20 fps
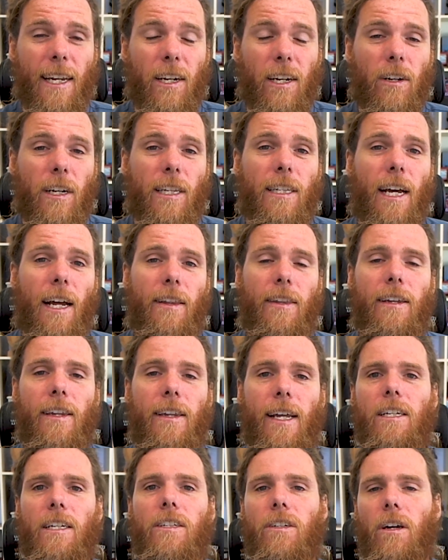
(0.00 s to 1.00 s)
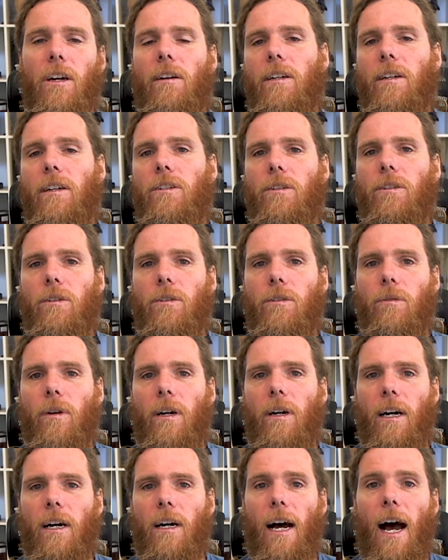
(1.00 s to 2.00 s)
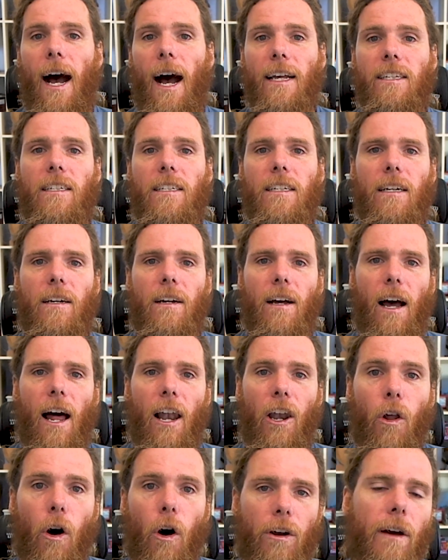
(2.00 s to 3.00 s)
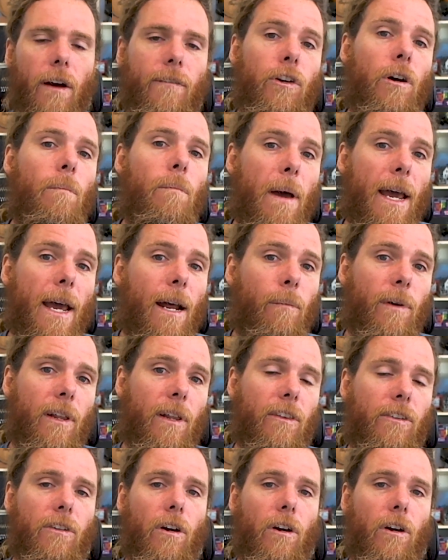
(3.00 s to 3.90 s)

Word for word: anything like that, then that is going to uh, ask a lot of your bandwidth.